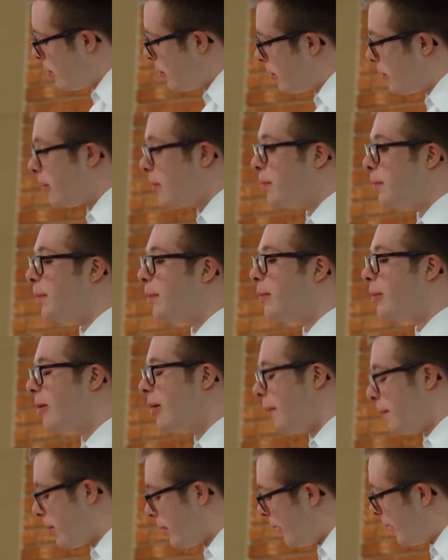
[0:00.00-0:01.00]

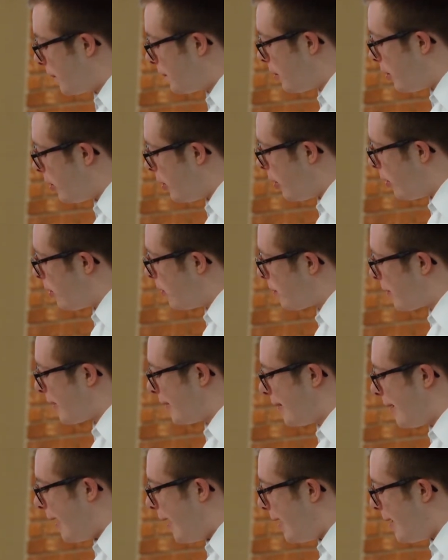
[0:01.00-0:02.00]
The principal
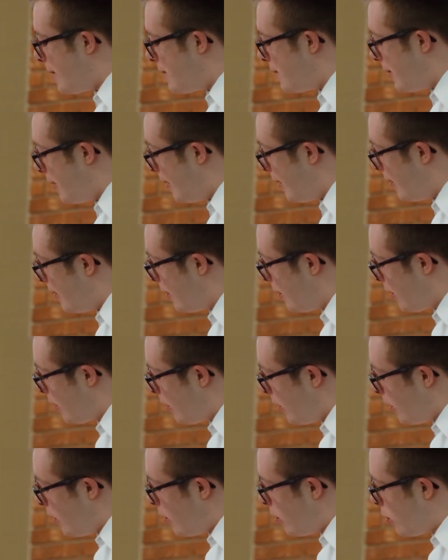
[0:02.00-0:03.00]
presented me
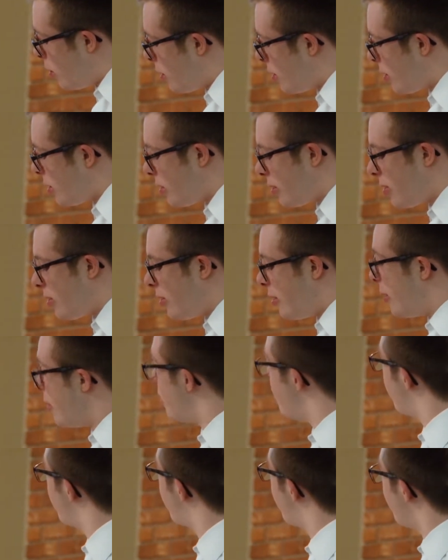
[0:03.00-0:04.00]
with
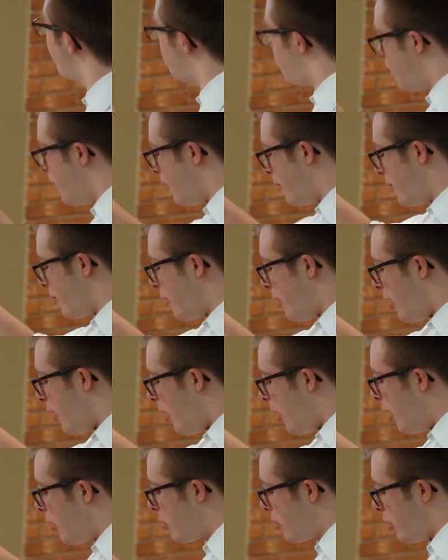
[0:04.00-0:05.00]
the Spirit of the
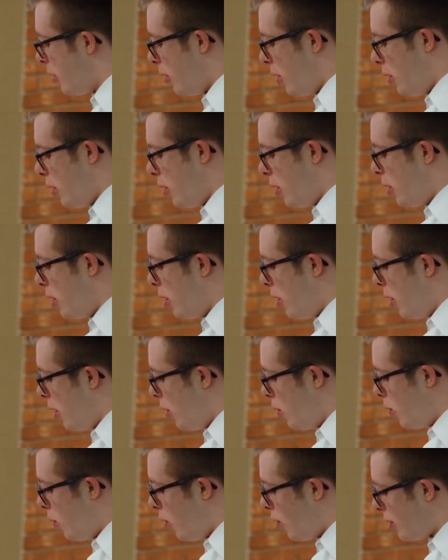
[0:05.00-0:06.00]
Hawk
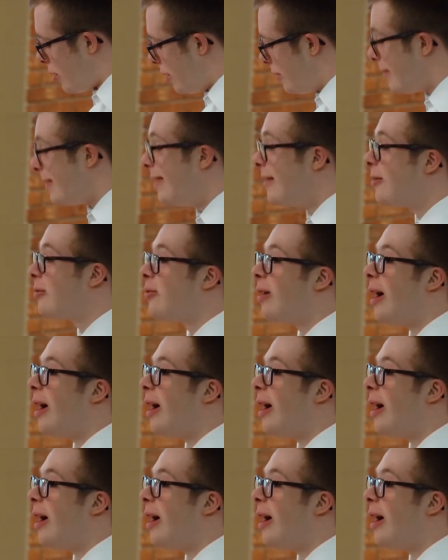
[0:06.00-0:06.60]
award in